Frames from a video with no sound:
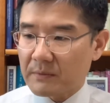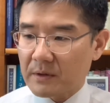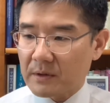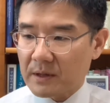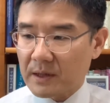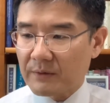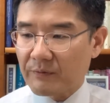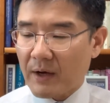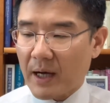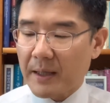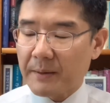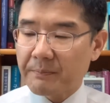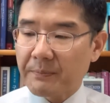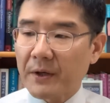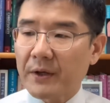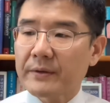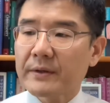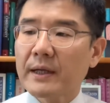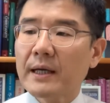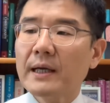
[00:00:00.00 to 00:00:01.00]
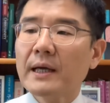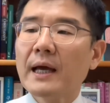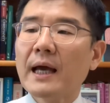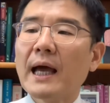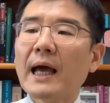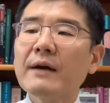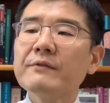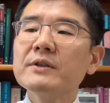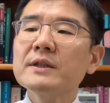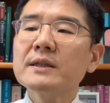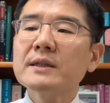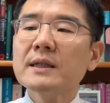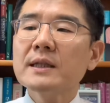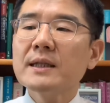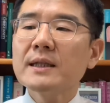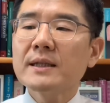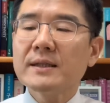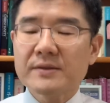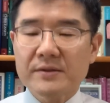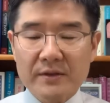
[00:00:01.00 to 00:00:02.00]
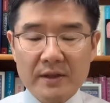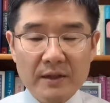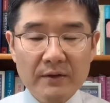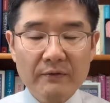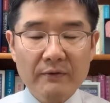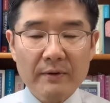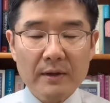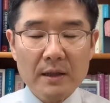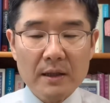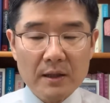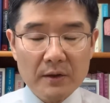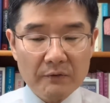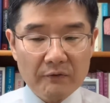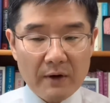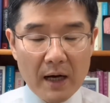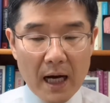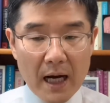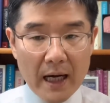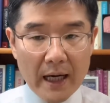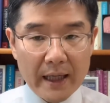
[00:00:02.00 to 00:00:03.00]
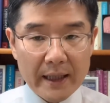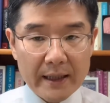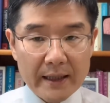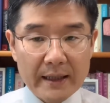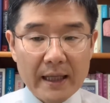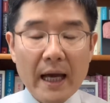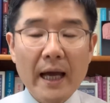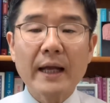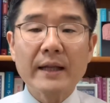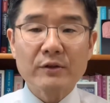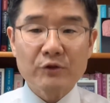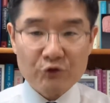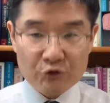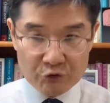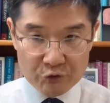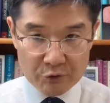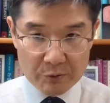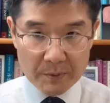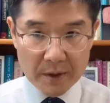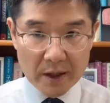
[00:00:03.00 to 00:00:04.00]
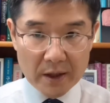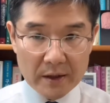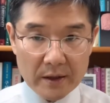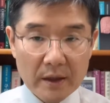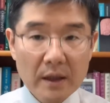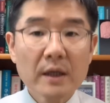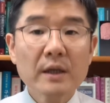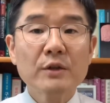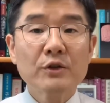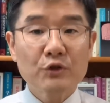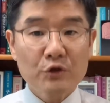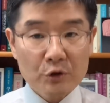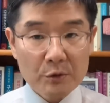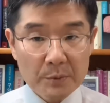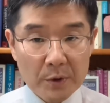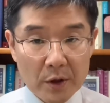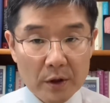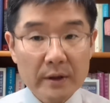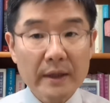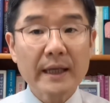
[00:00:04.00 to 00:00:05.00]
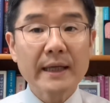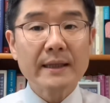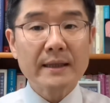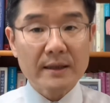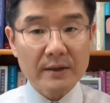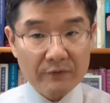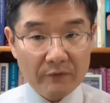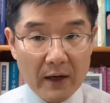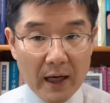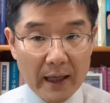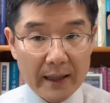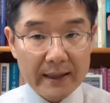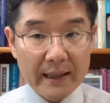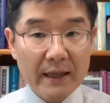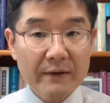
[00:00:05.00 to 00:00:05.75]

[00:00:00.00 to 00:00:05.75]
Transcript: divine, but everything is divine and human and divine.